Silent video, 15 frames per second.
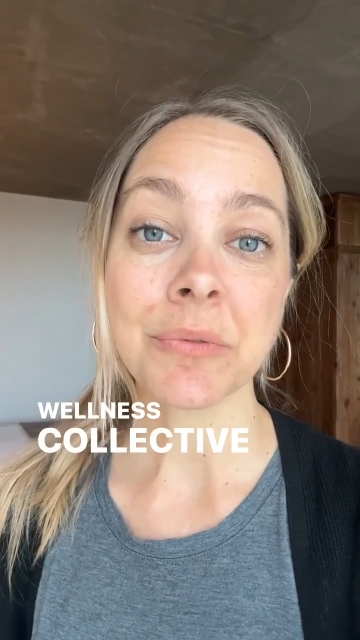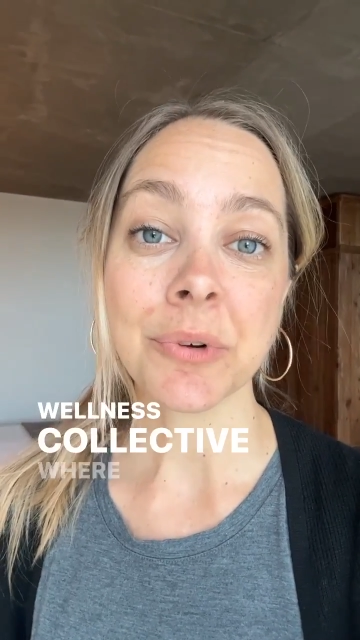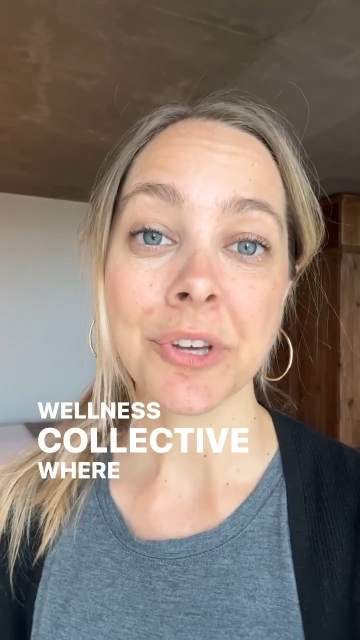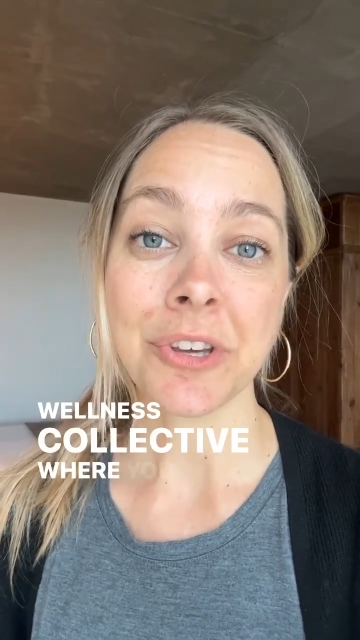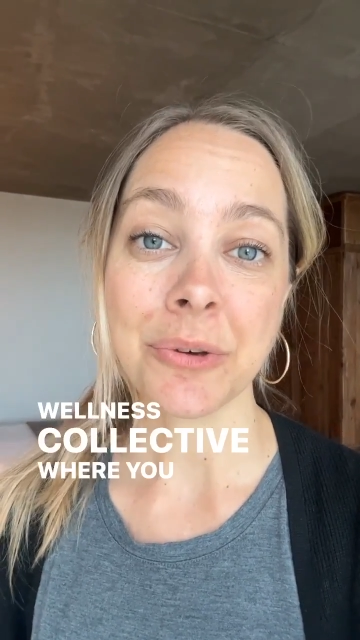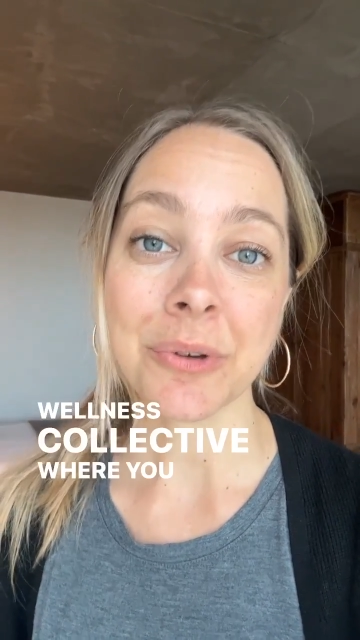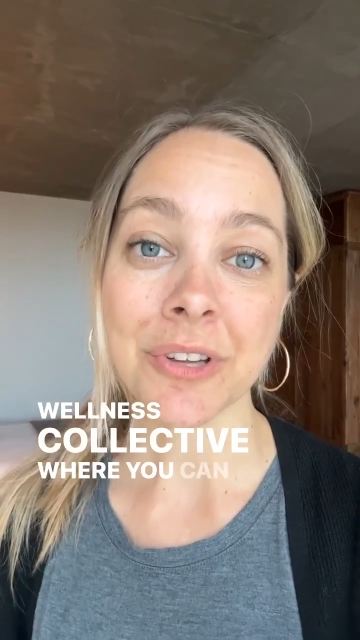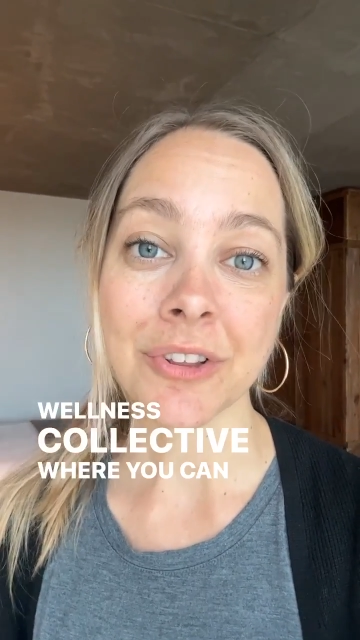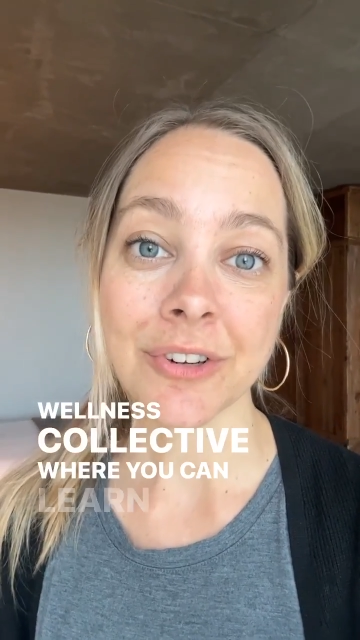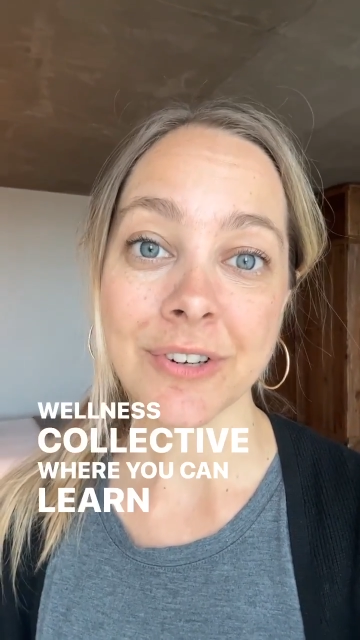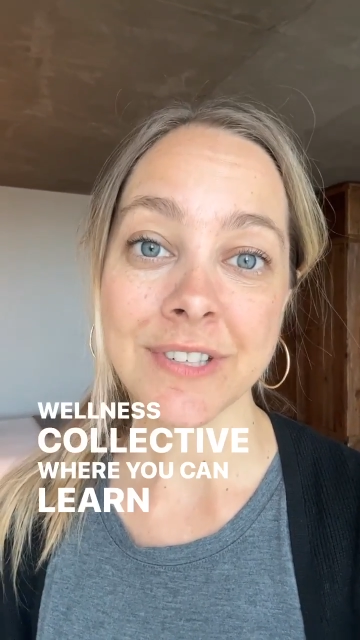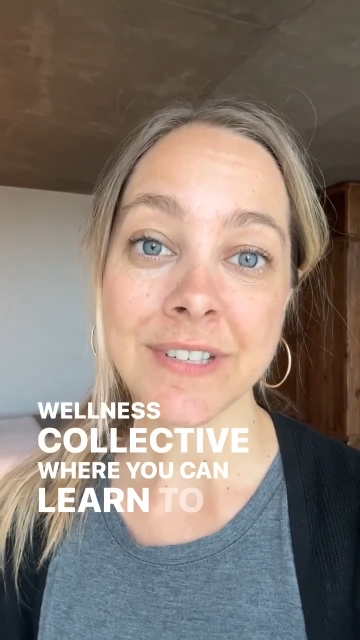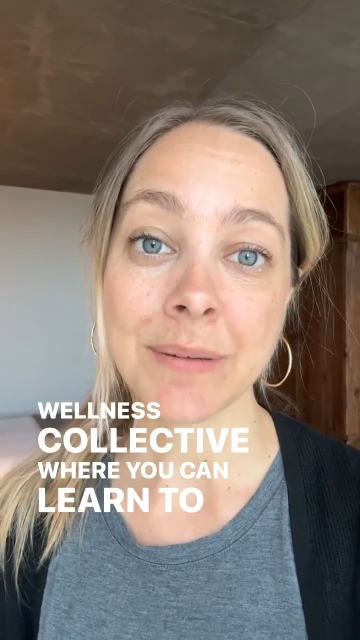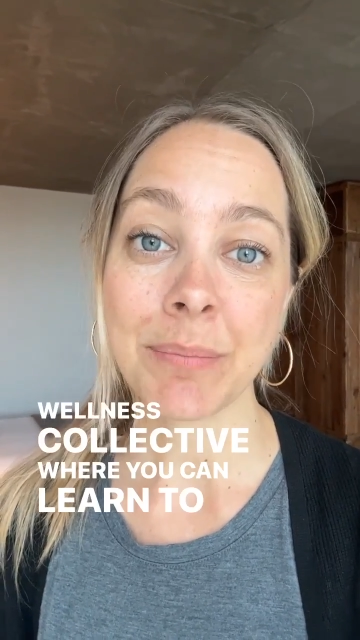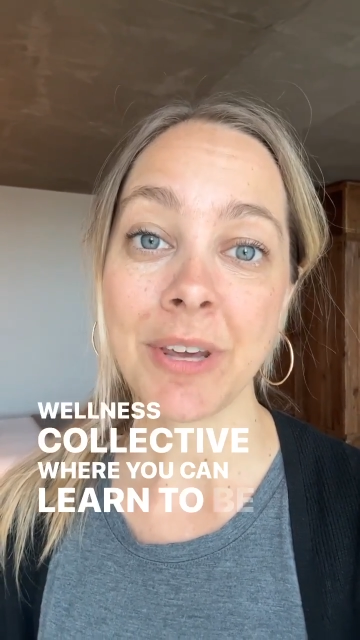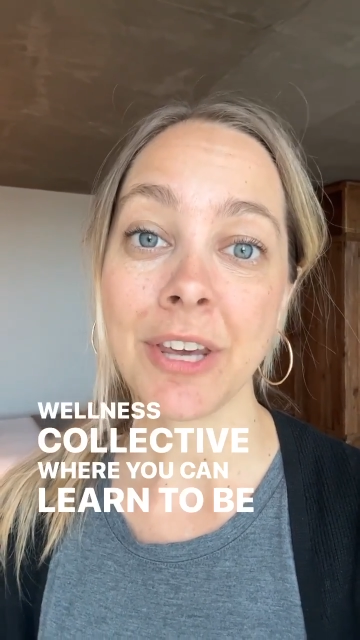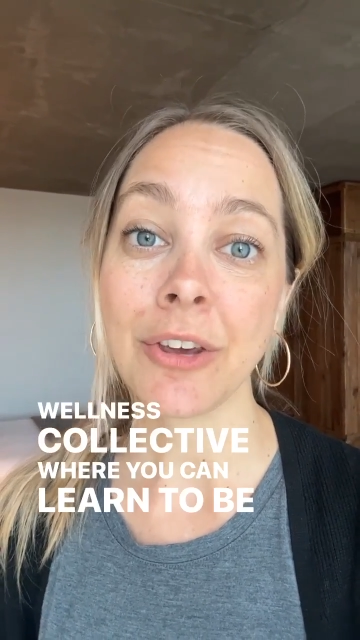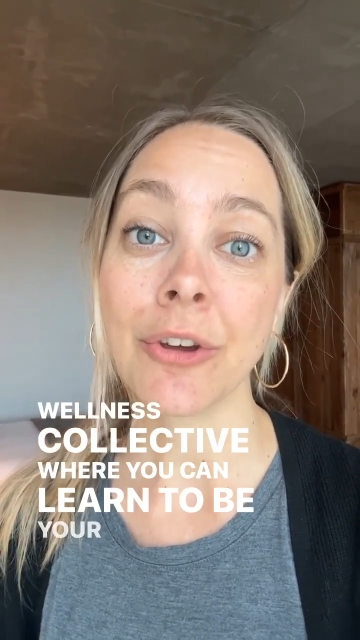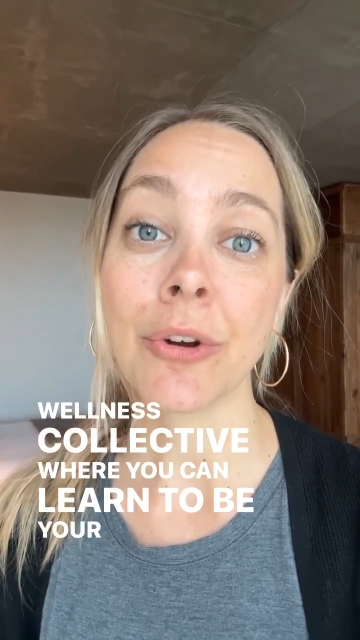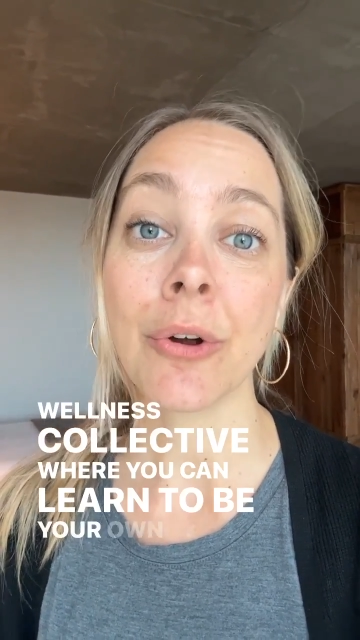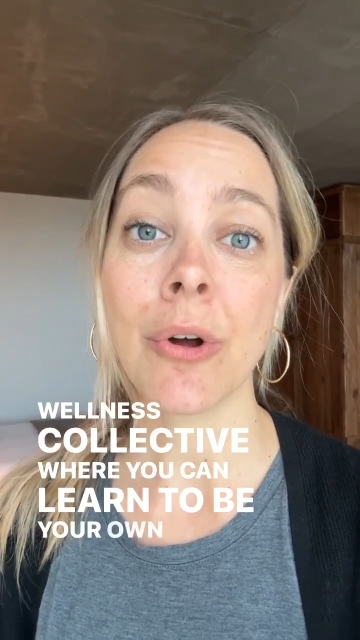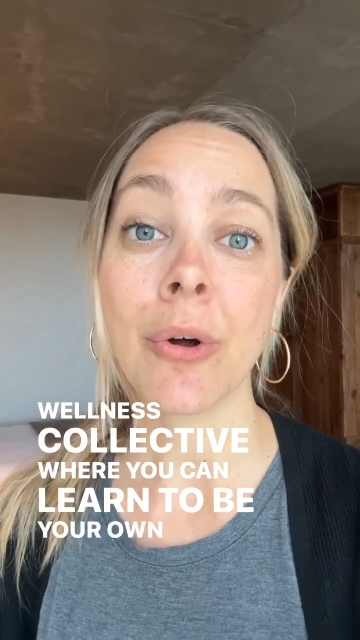where you can learn to be
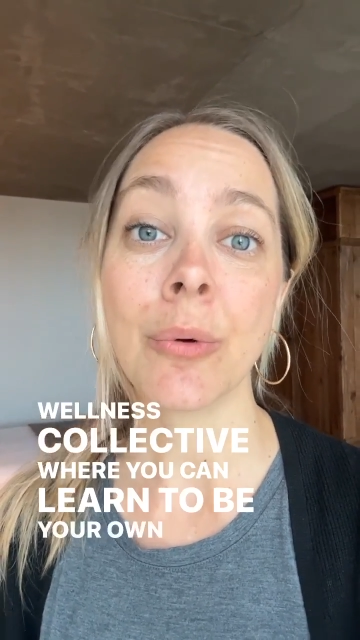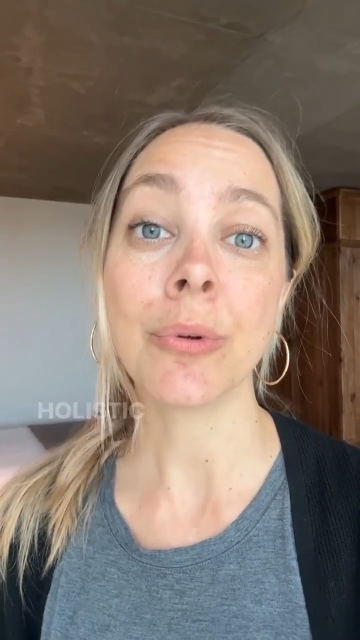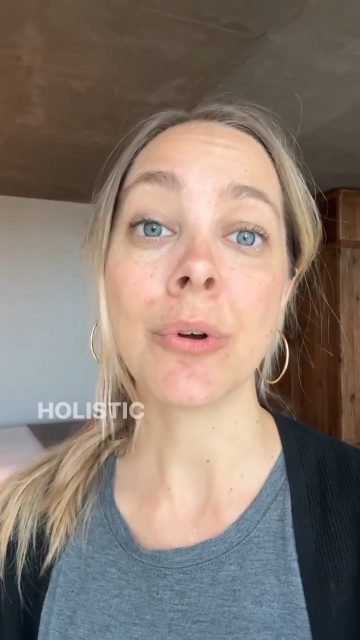your own